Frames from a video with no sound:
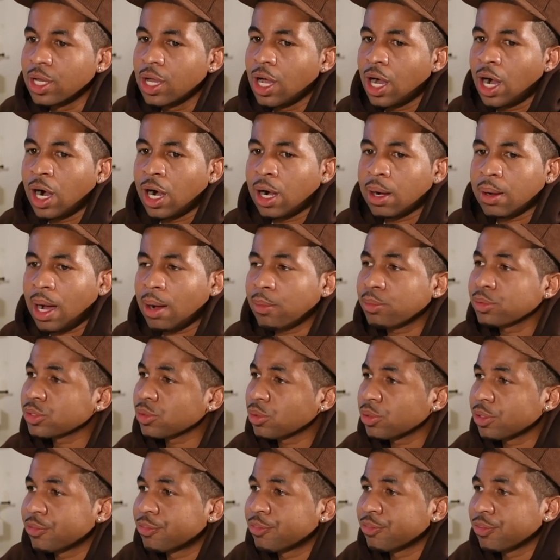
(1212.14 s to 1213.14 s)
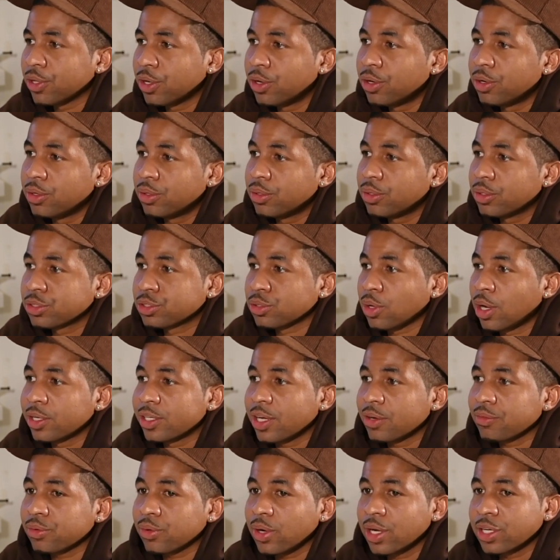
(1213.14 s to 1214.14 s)
I was only flow, so I
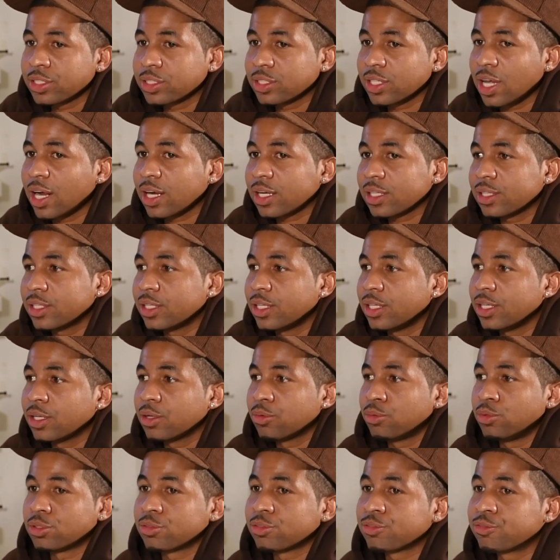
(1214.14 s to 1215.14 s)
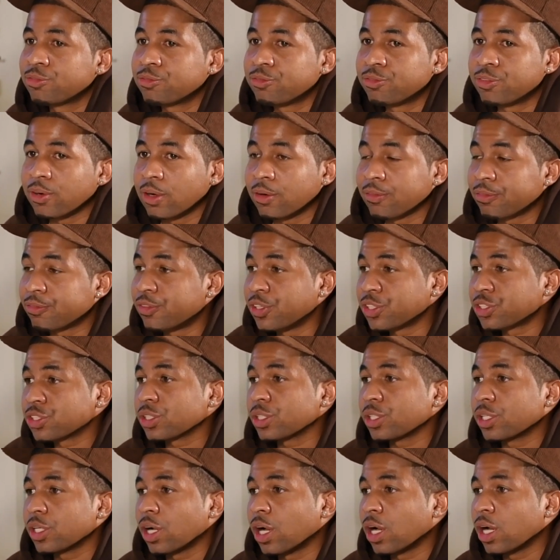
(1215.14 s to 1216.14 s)
never exactly was
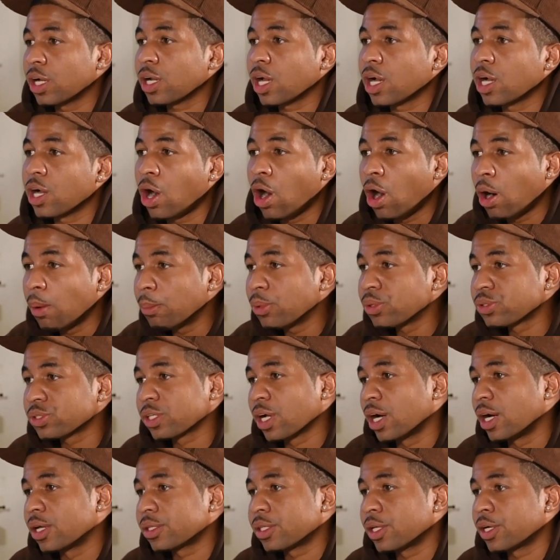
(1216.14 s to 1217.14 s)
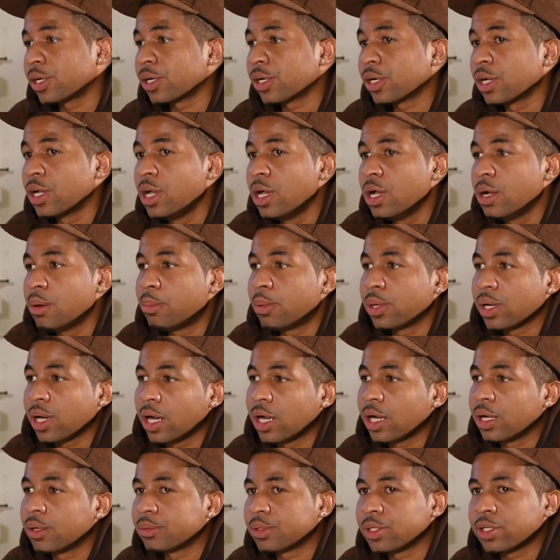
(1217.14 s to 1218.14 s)
officially on. I almost got there,
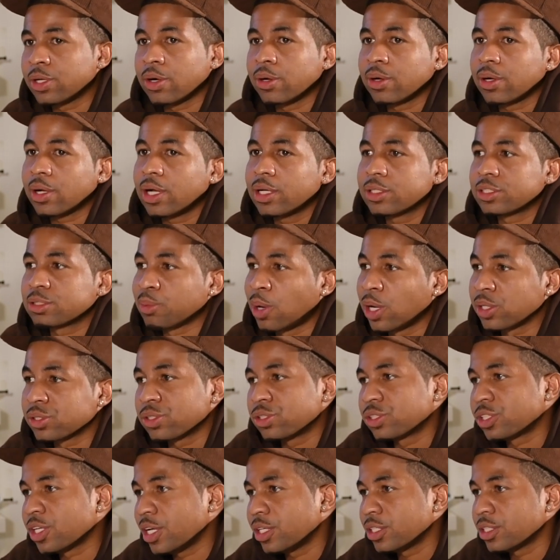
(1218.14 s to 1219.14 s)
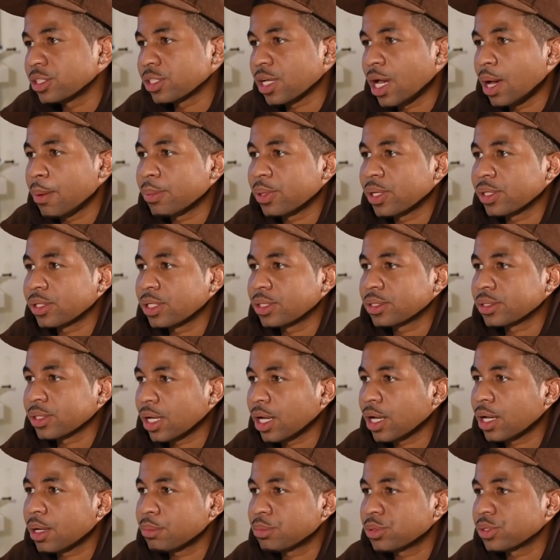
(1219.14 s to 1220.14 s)
but sponsor changes happened at that
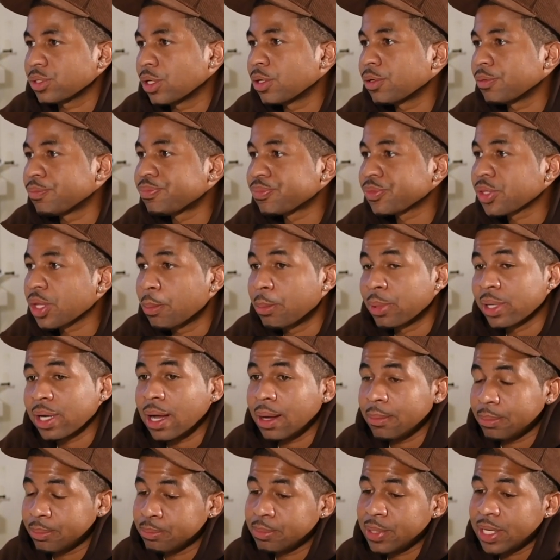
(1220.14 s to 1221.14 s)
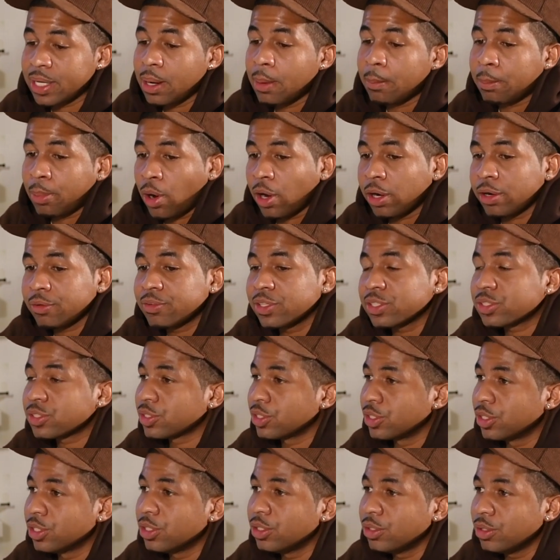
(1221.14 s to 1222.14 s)
time, so. But being a part of it
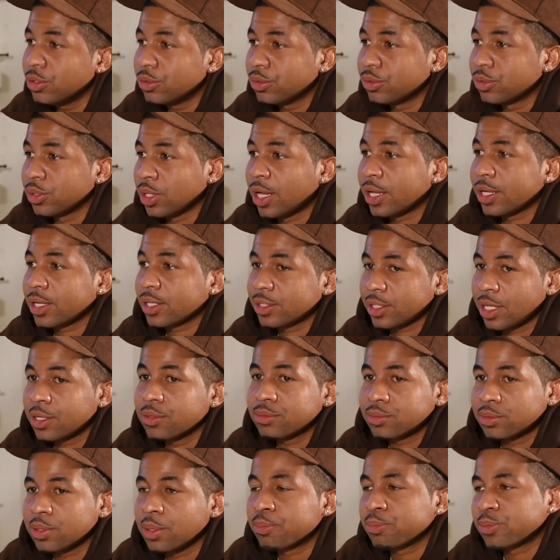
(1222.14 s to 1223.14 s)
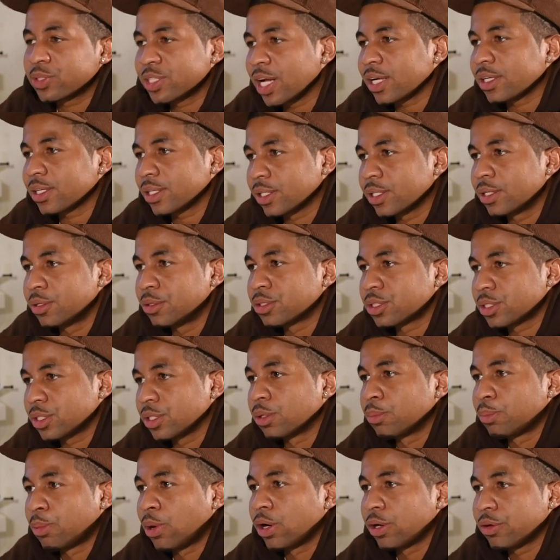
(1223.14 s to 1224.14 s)
still, like they technically was still
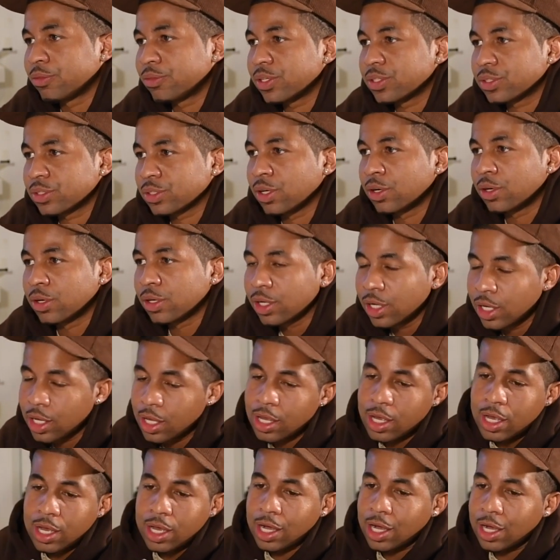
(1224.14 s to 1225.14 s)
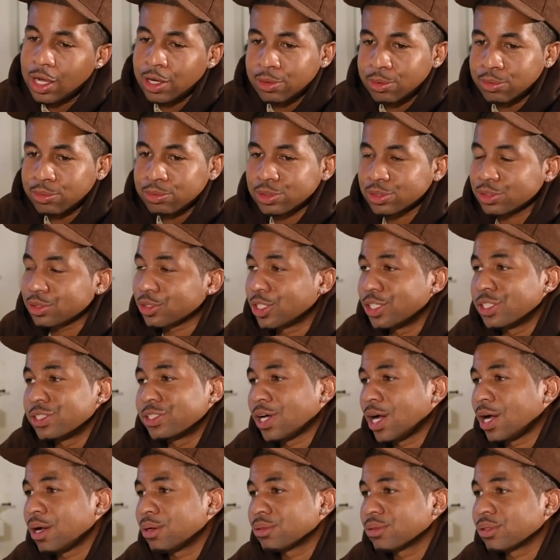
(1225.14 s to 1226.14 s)
a part of it, so it was good
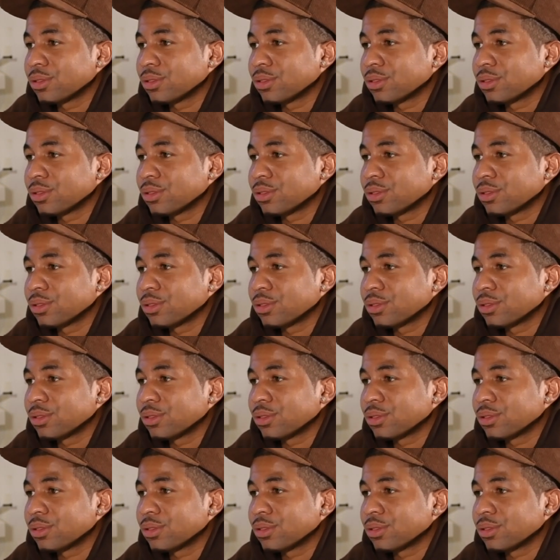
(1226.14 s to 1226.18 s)
times.